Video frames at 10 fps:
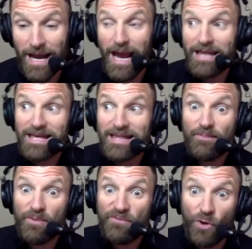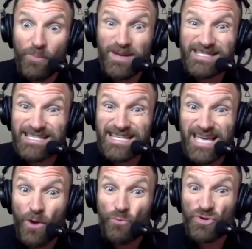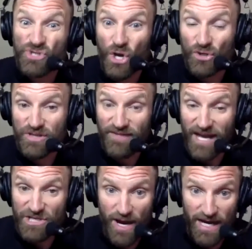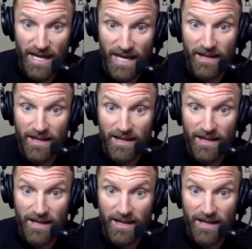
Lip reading: And then the performance is the result of that training.